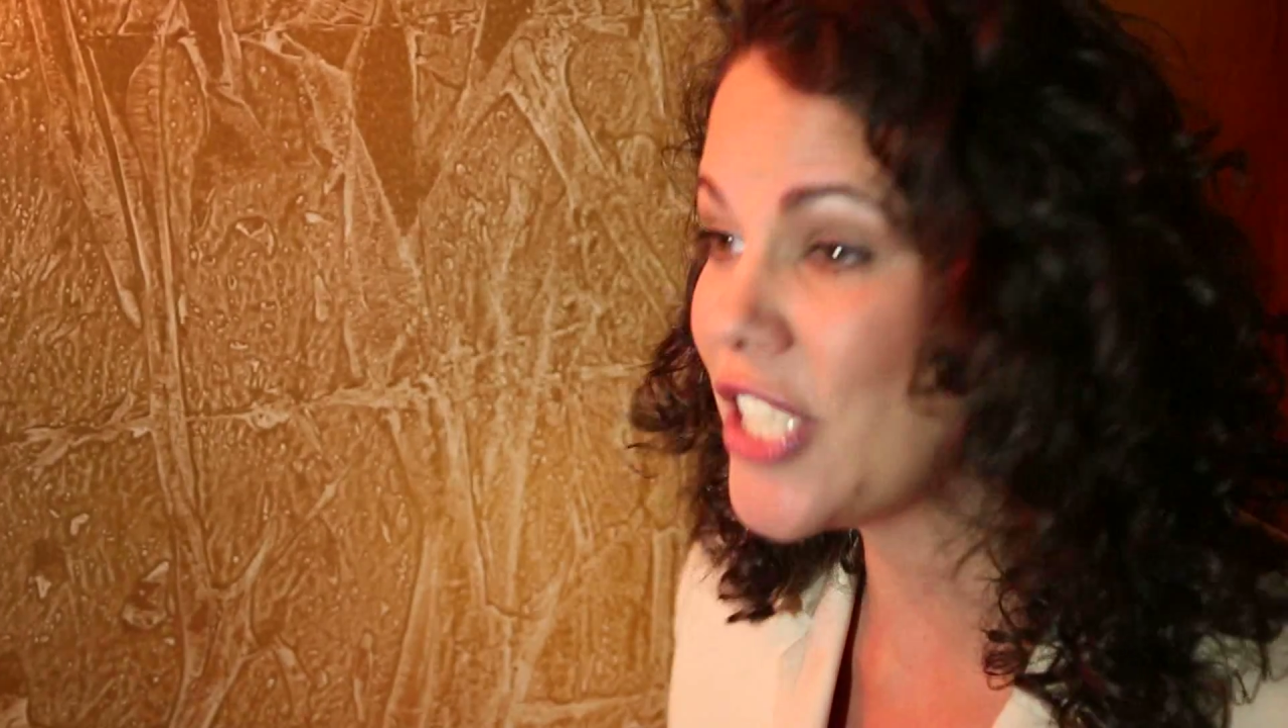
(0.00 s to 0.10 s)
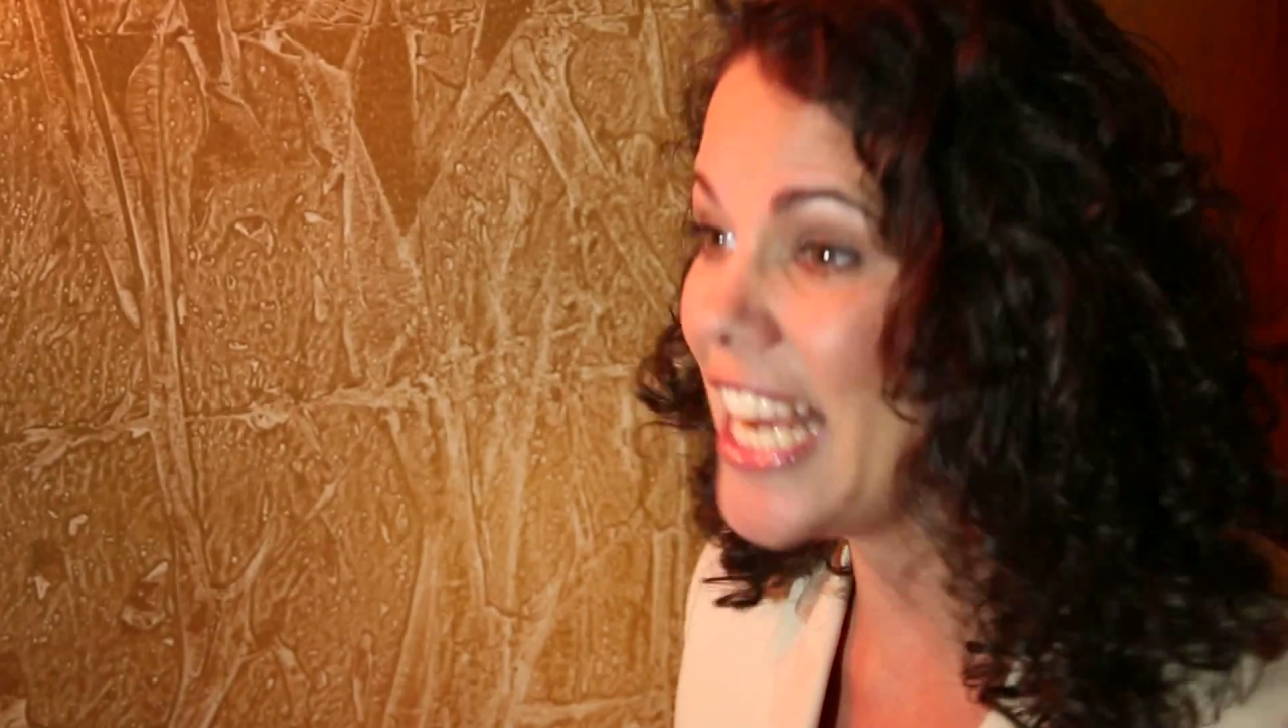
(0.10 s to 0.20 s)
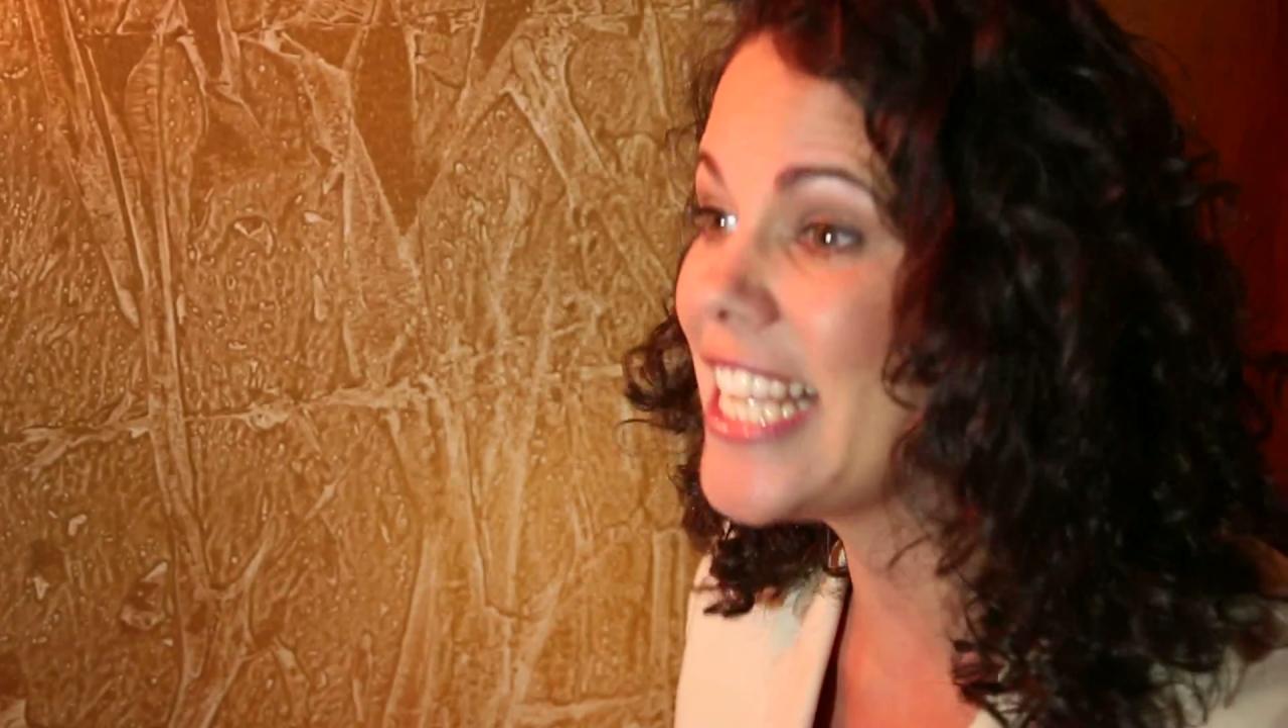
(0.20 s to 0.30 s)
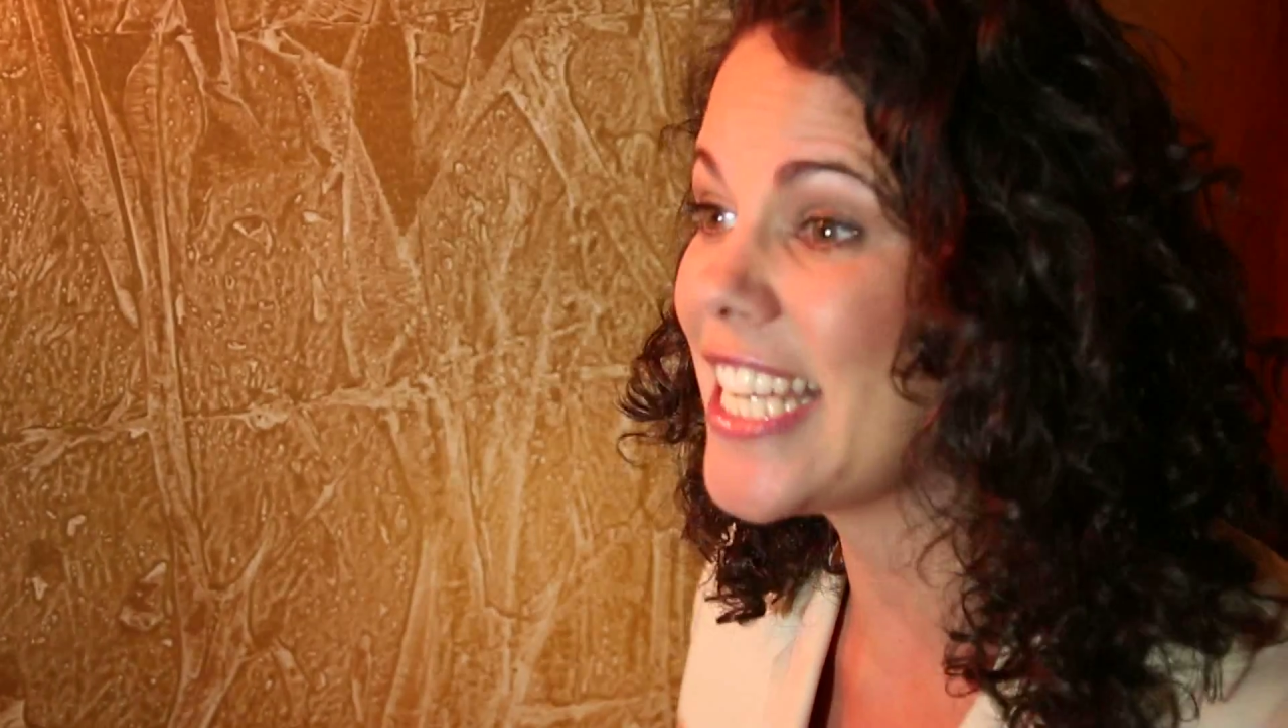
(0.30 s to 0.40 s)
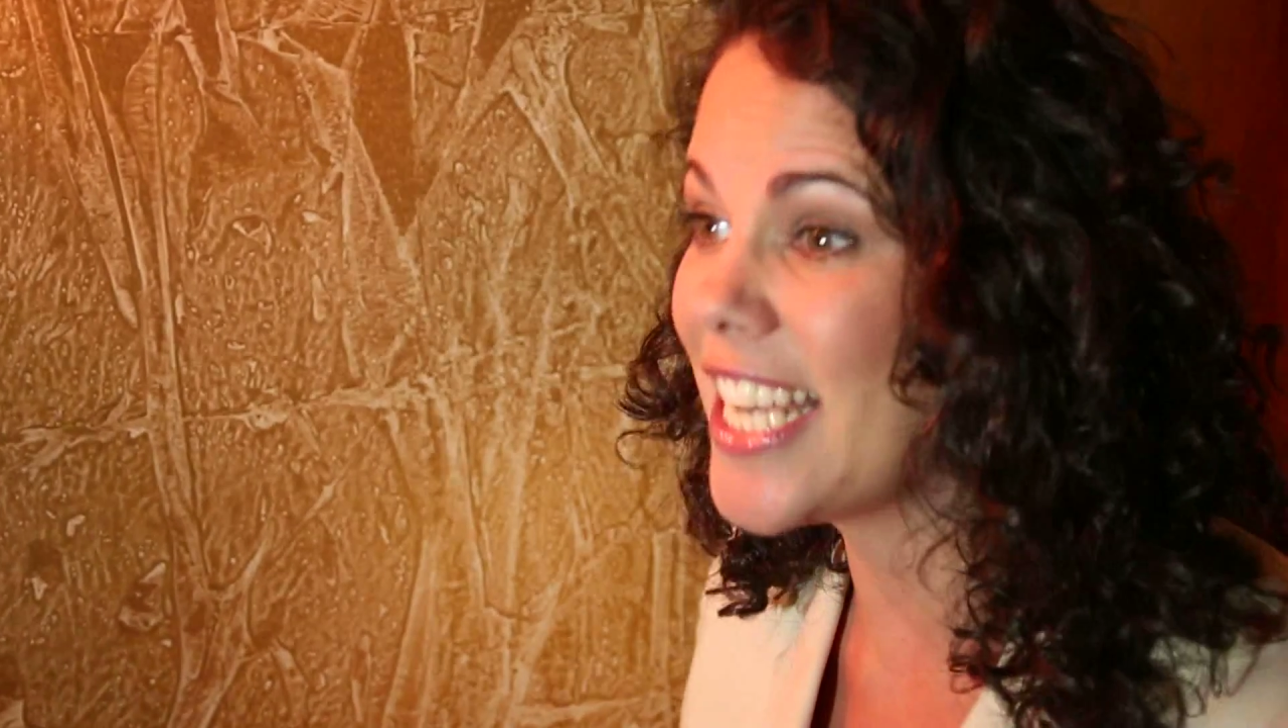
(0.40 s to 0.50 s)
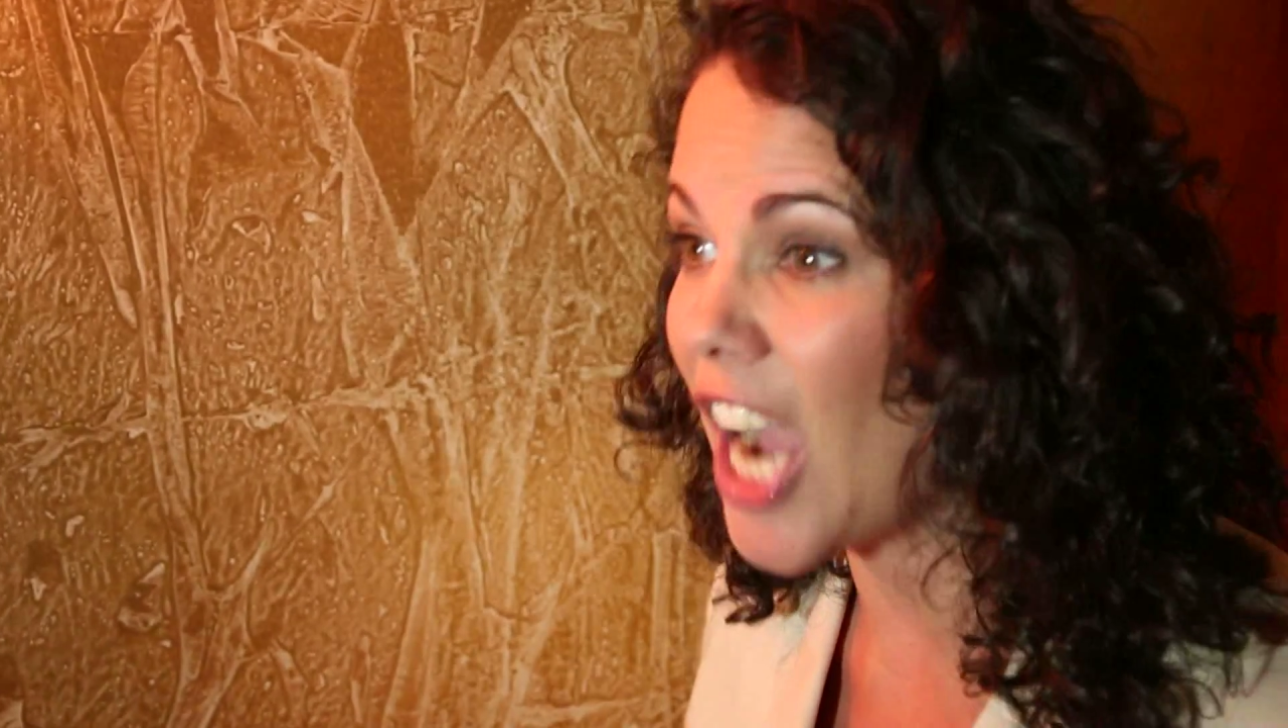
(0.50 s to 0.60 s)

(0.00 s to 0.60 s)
tasting